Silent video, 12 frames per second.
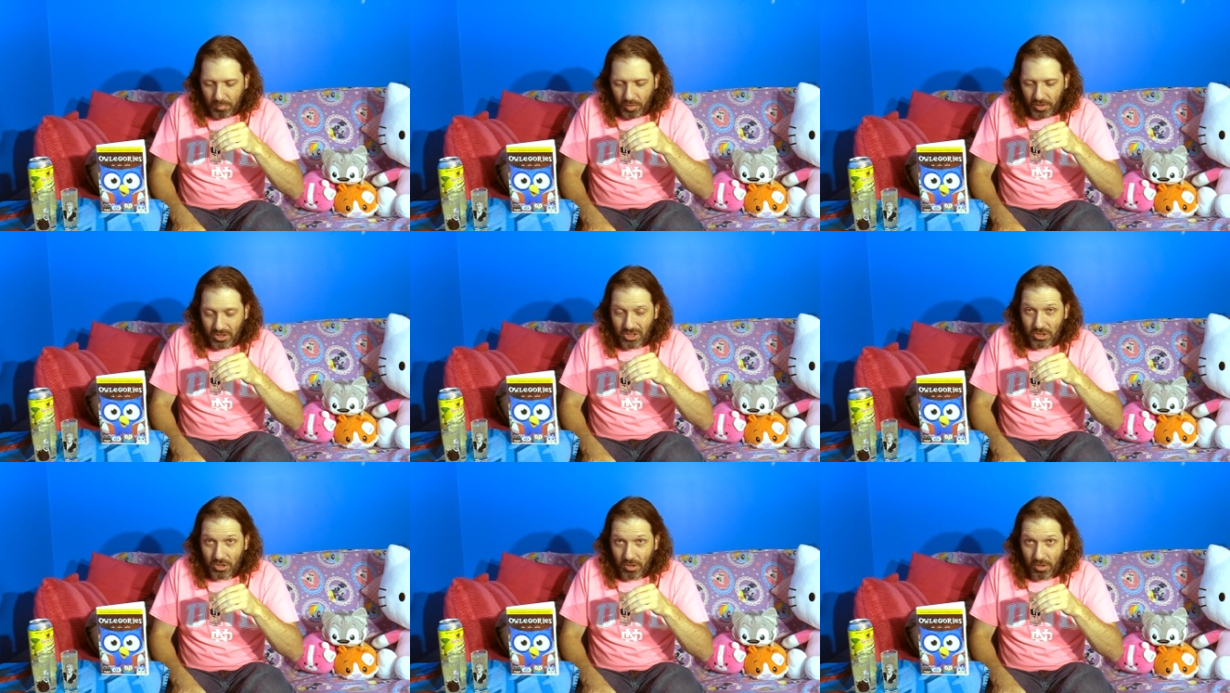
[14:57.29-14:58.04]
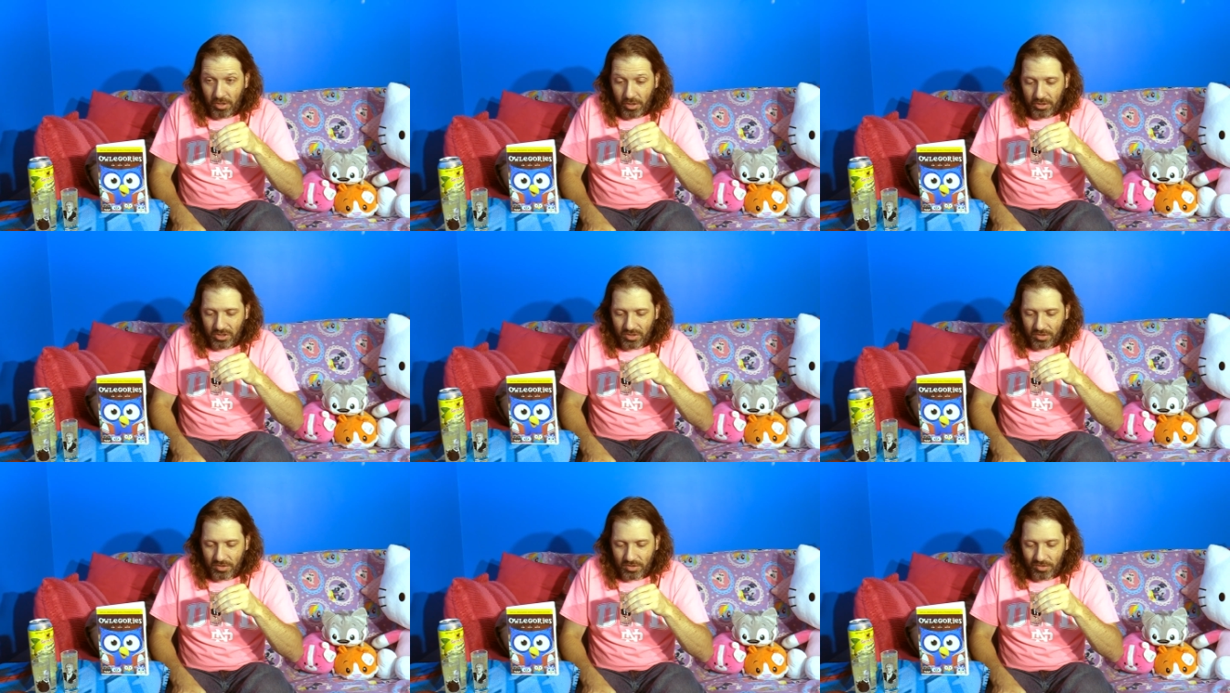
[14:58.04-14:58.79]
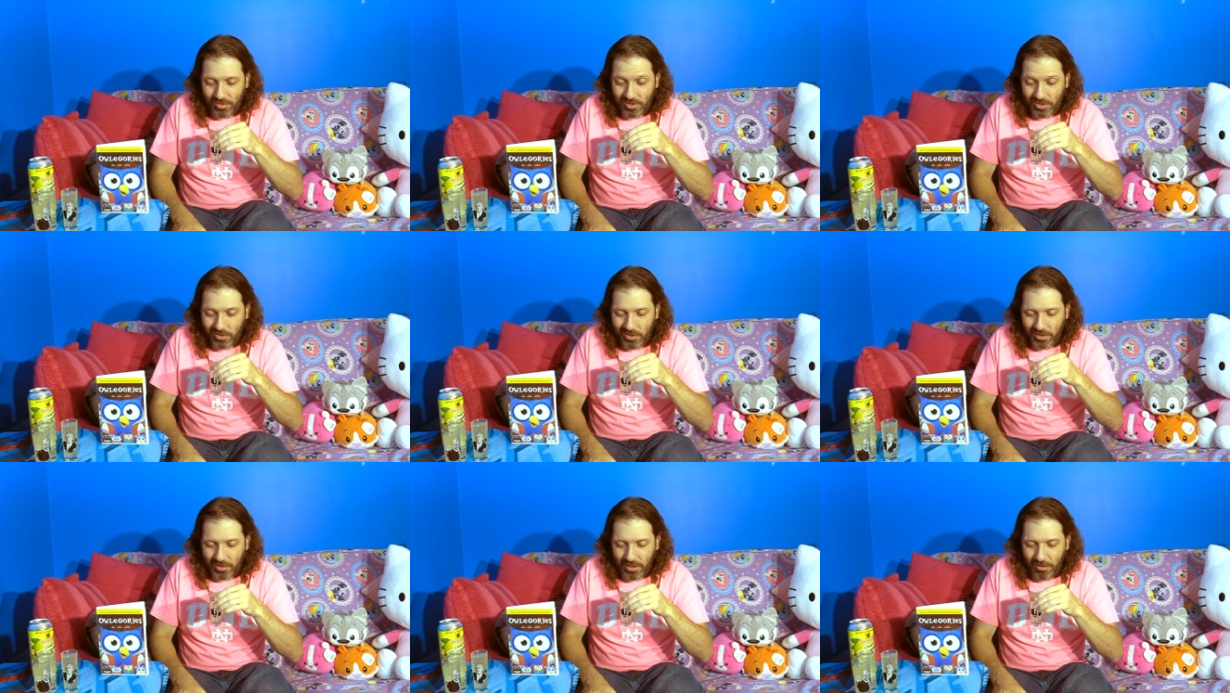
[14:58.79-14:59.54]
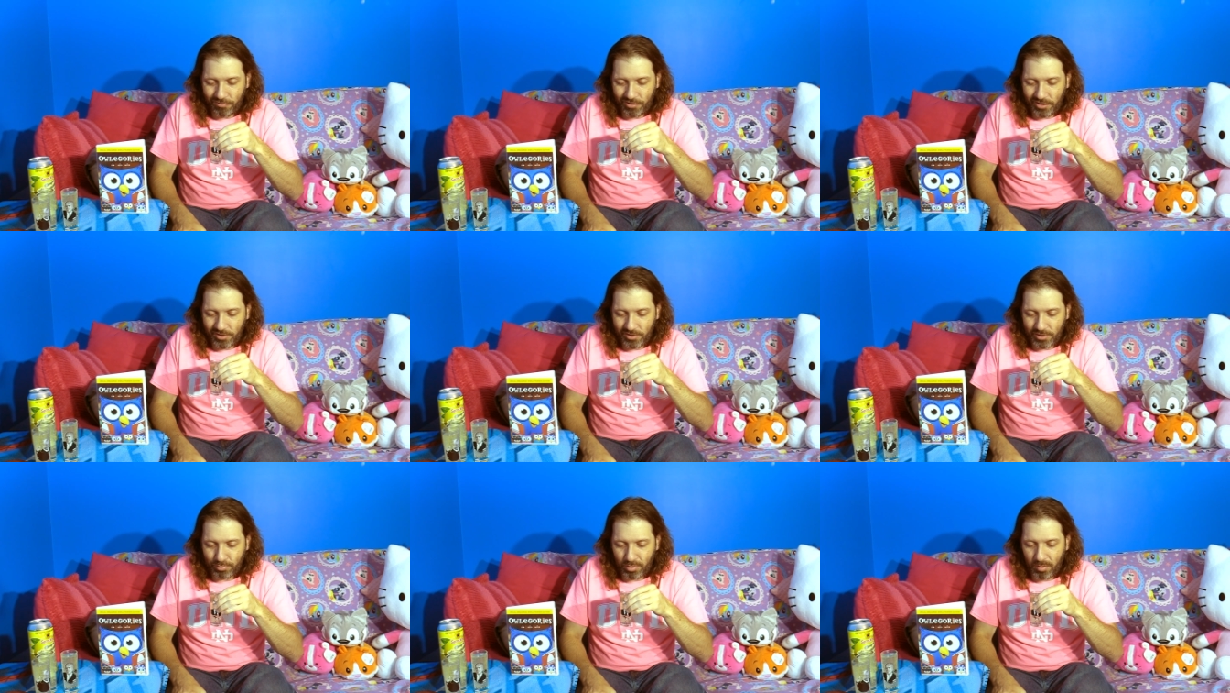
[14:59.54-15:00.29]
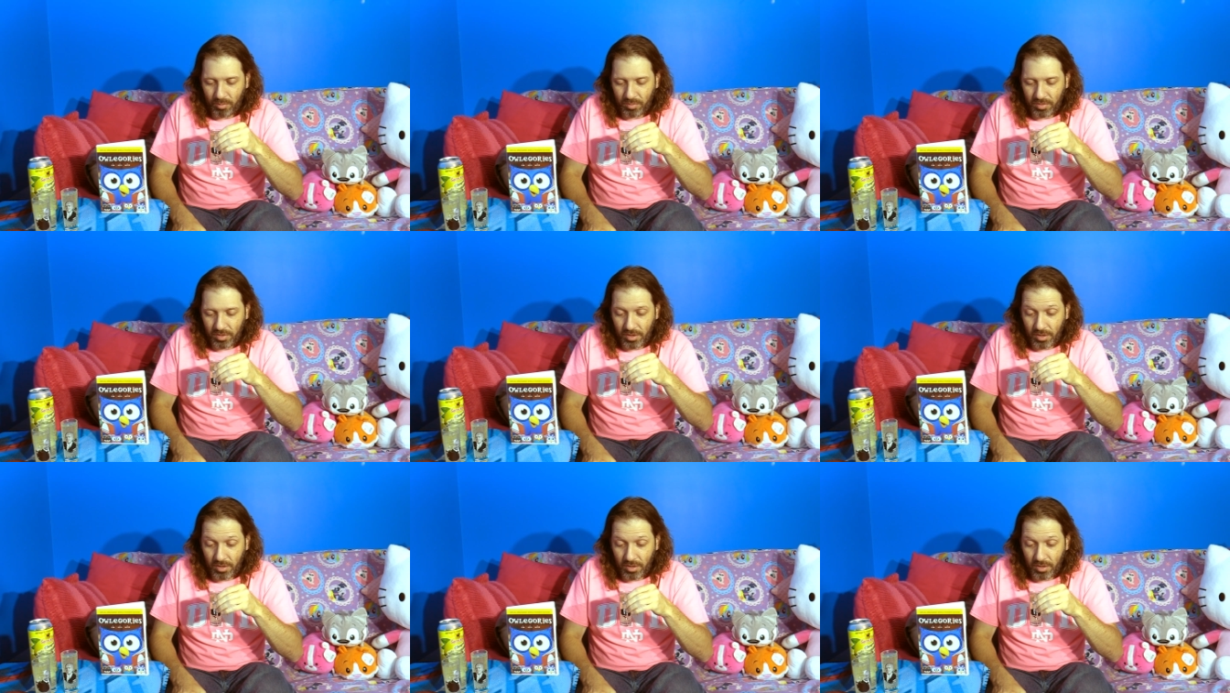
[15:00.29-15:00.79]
but it's charged, so there's a lot of caffeine in this probably,